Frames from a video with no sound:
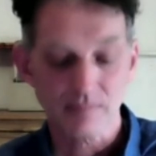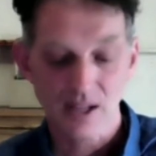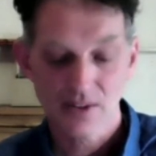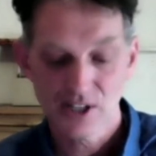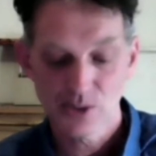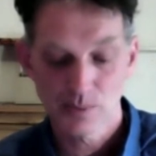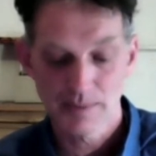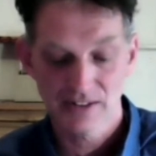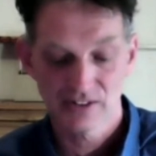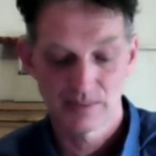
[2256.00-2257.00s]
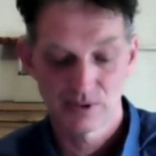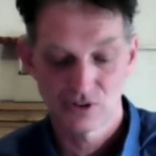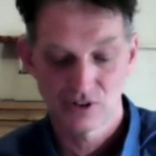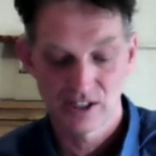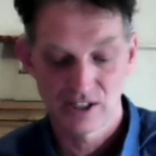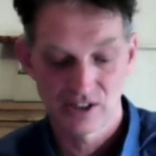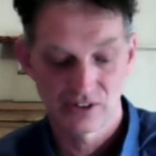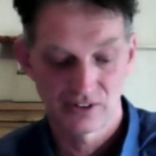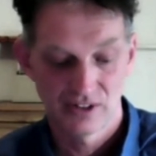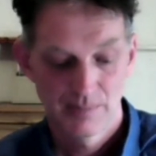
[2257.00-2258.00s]
These were mass
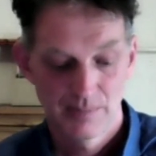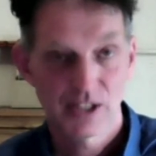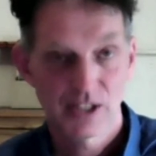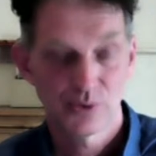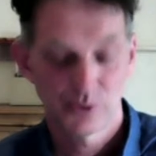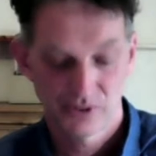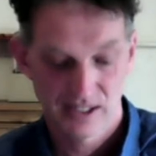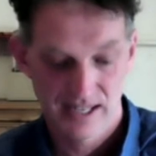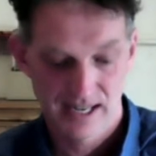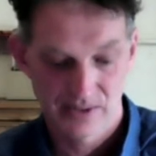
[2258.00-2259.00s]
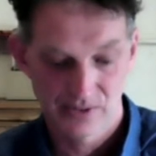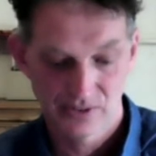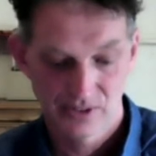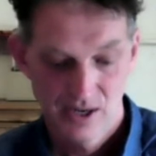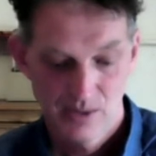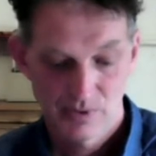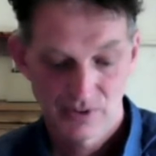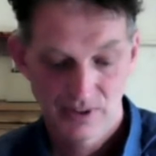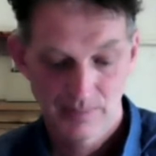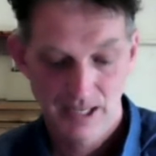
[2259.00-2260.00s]
demonstrations, peaceful sit-downs, with
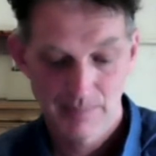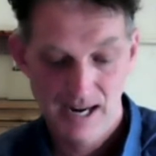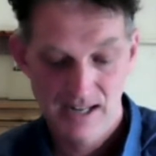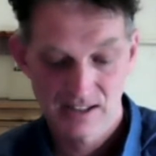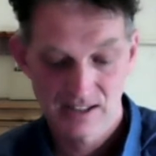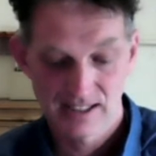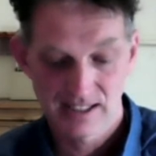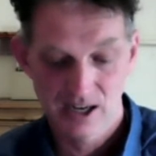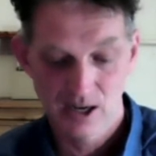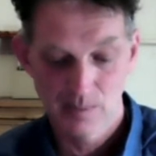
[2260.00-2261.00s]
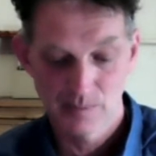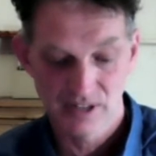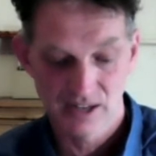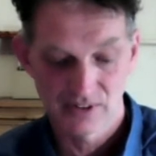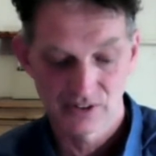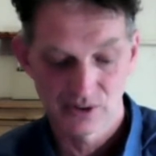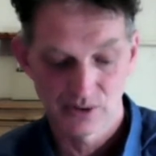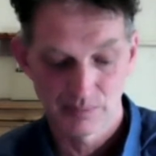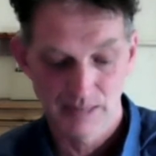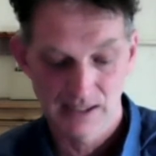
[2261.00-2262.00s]
some campaigners linking arms and others
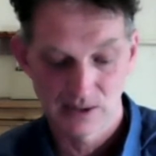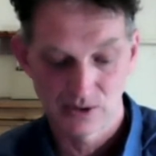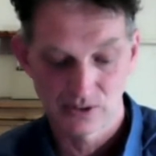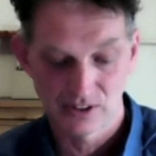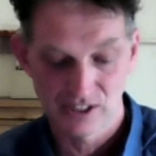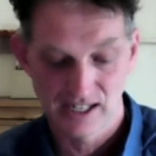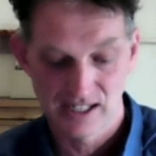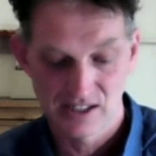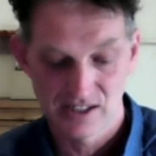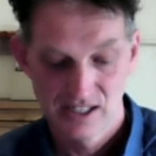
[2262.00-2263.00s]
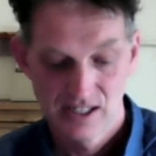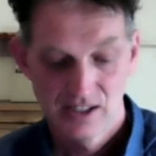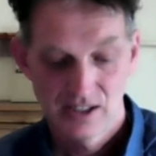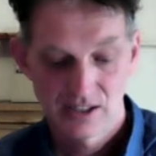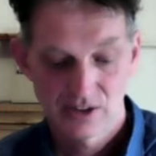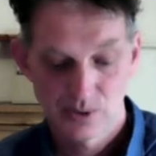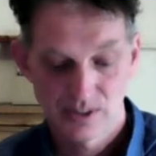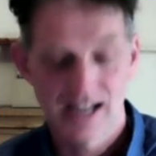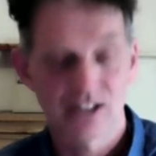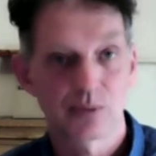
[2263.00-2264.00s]
using padlocks and chains to
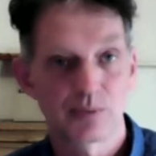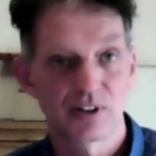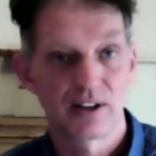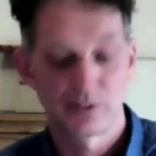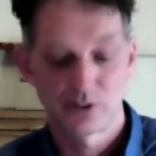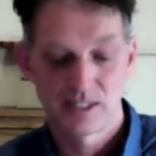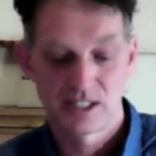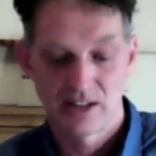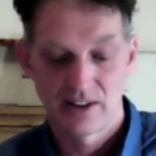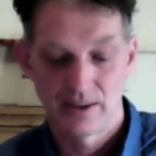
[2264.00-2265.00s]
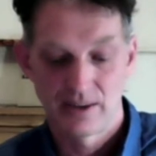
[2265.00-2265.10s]
attach themselves to each other.